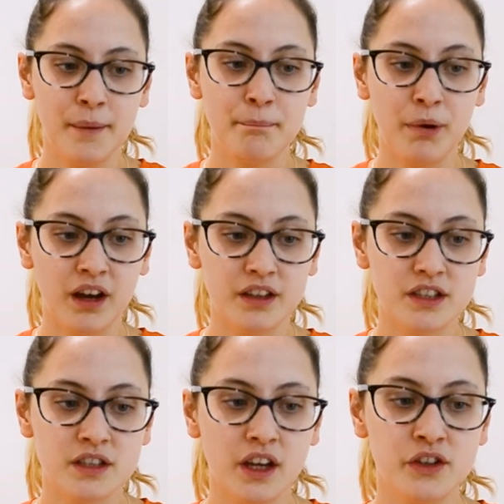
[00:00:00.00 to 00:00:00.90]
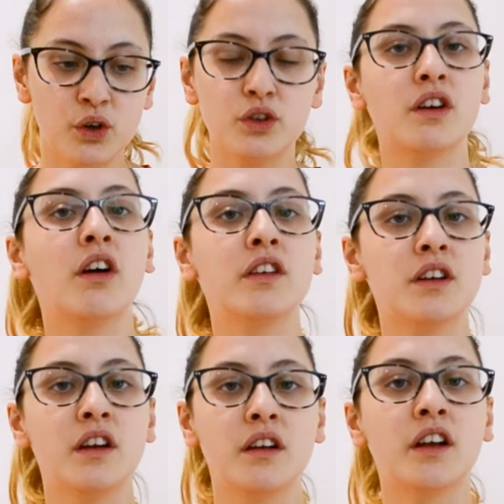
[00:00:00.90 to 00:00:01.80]
But a doctor can't
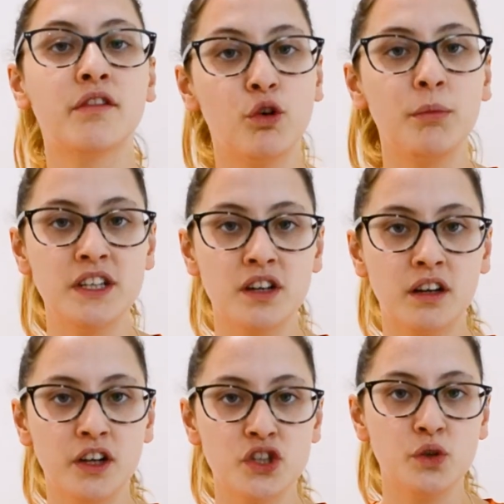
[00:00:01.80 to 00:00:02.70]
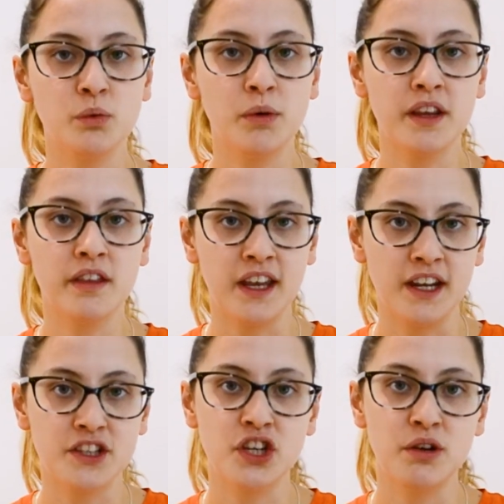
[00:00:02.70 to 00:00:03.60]
formally diagnose you with
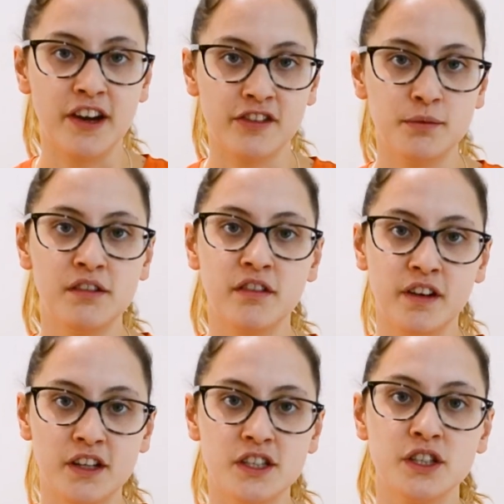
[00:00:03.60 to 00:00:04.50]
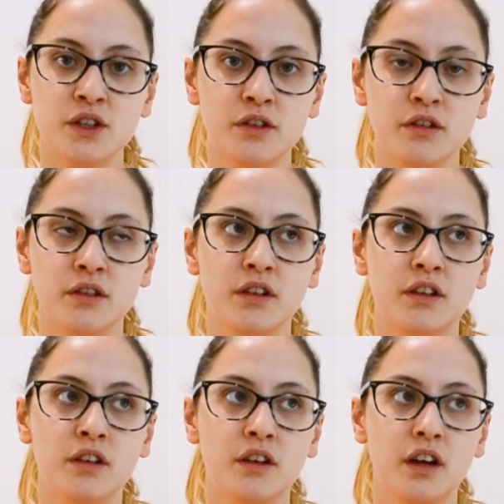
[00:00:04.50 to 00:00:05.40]
ADHD, you have to be referred to
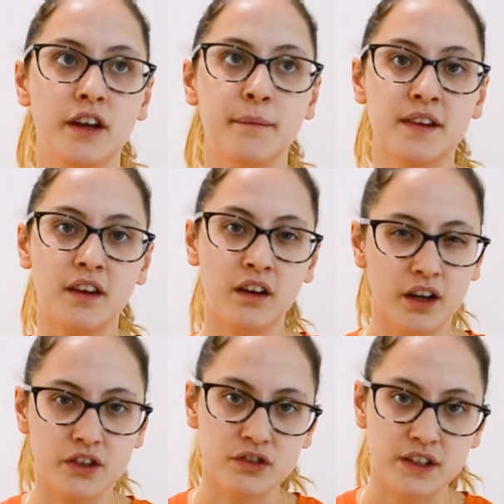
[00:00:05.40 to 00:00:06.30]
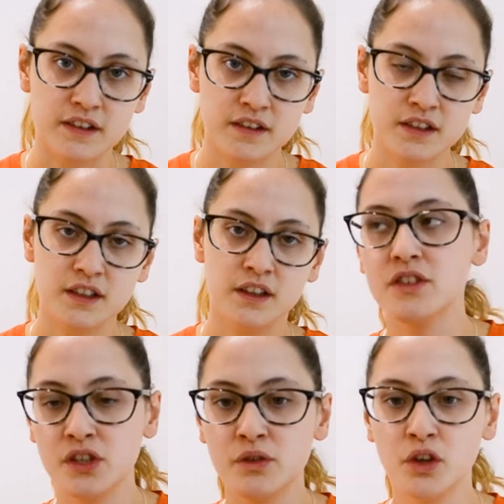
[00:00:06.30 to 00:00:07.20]
a psychiatrist.
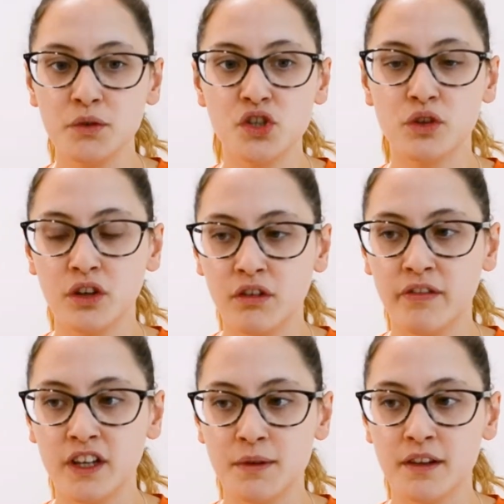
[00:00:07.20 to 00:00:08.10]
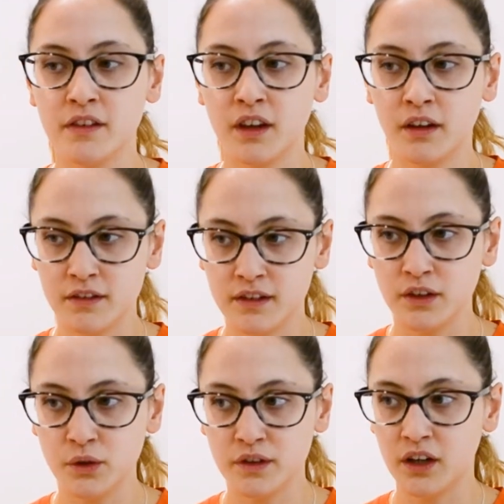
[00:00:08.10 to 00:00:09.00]
She told me she was going to refer to me to
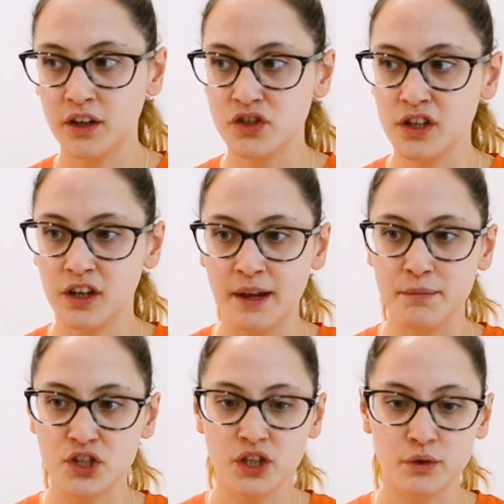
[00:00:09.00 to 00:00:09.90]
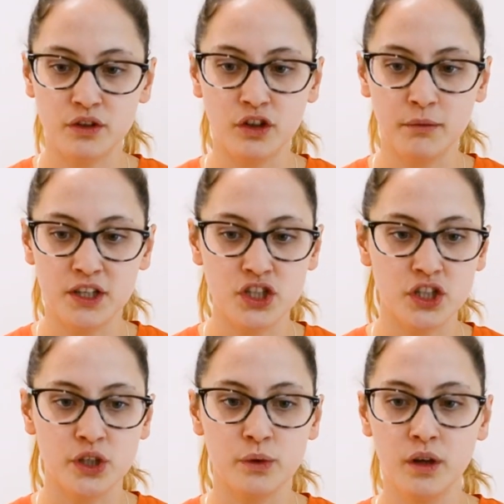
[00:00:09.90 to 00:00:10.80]
Psychiatry-UK, but she also told me to